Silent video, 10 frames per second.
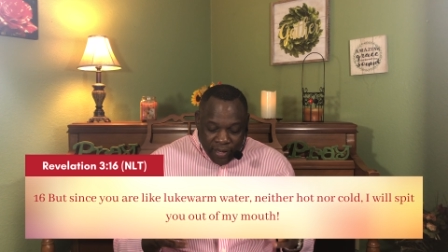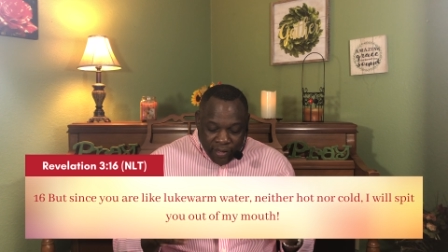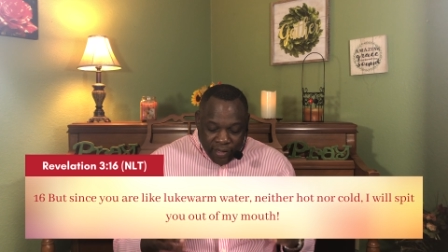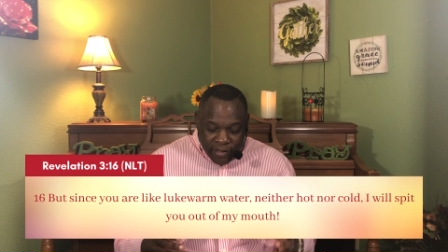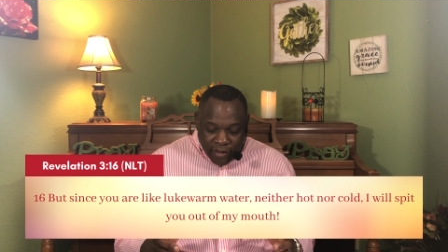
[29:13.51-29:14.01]

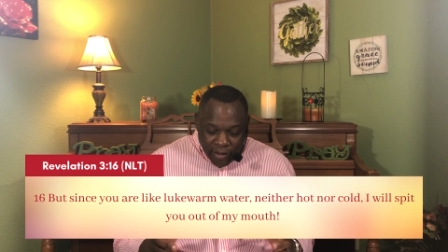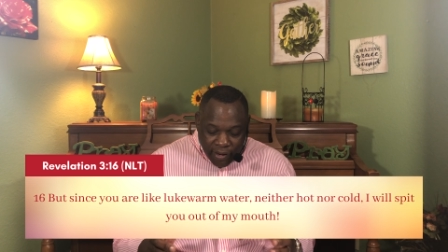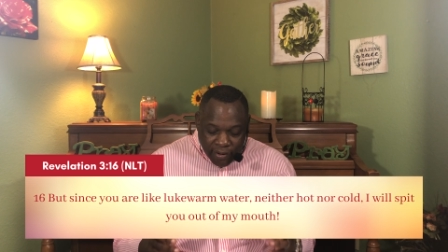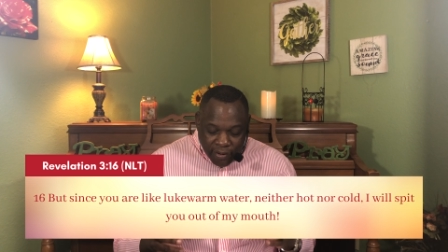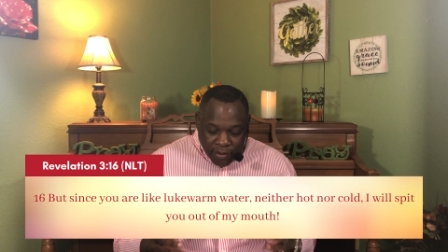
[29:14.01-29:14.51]
neither
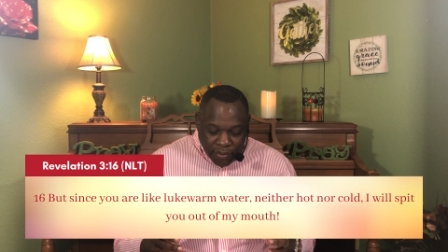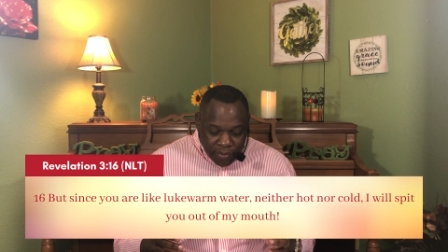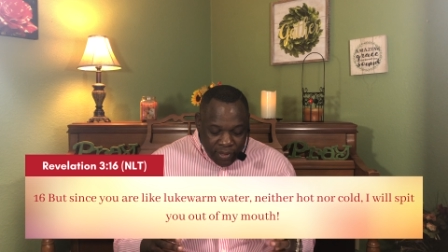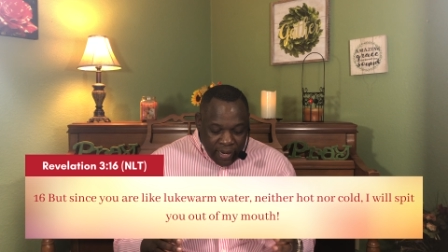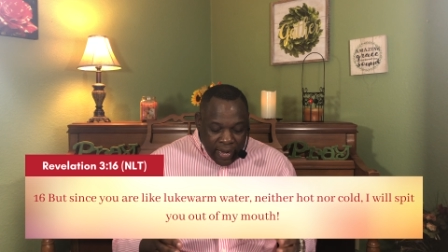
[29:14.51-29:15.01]
hot or
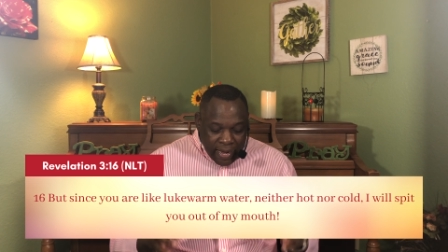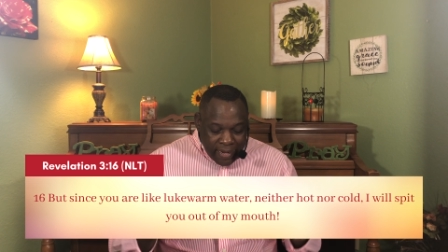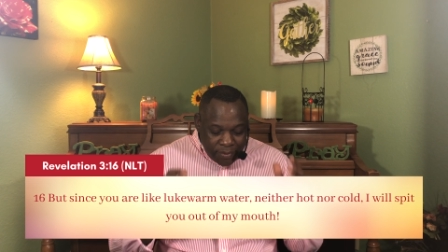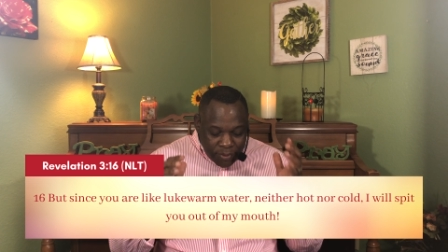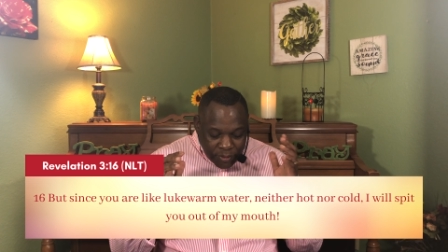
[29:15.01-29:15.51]
cold,
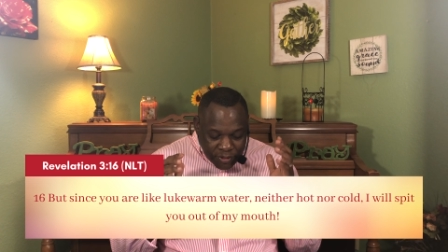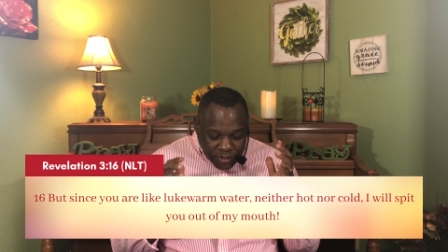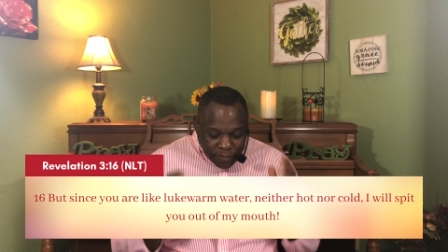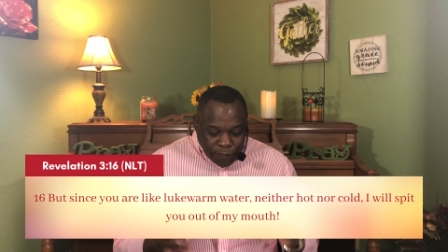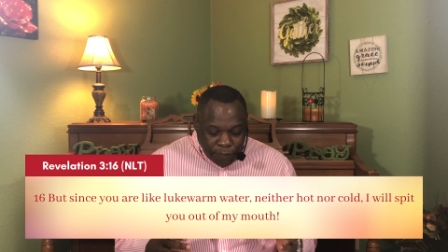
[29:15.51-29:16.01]
I will,
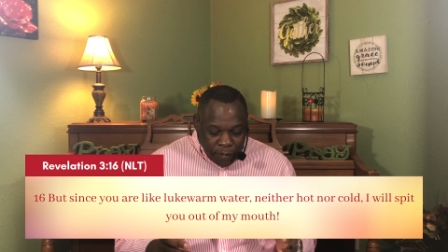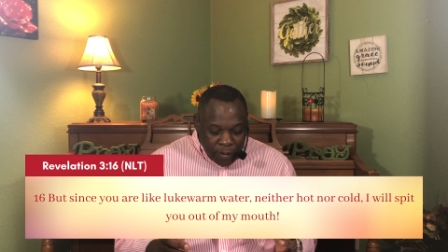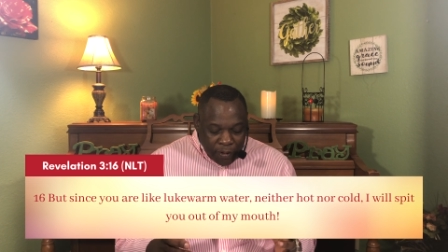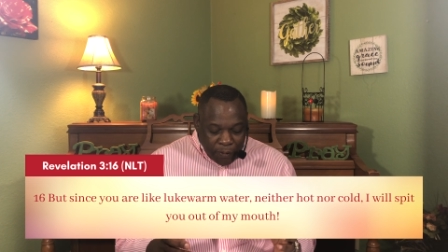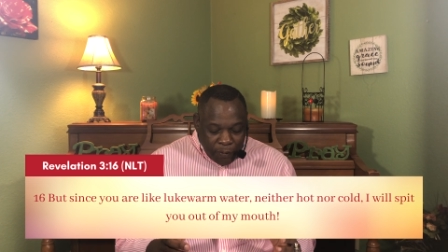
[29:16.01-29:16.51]

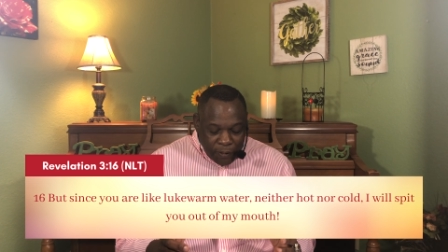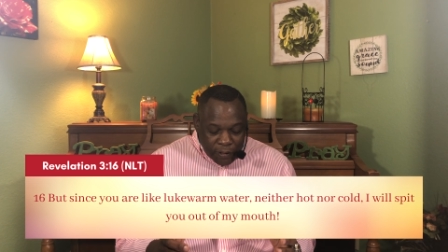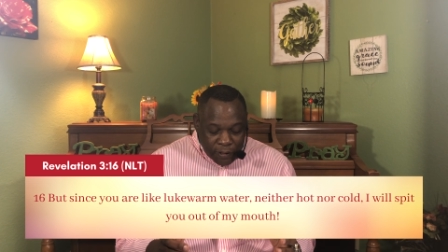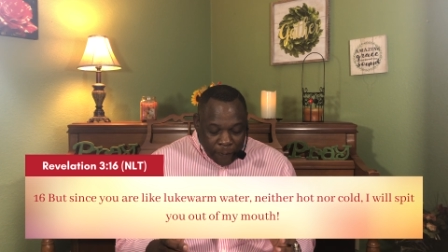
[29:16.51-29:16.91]
will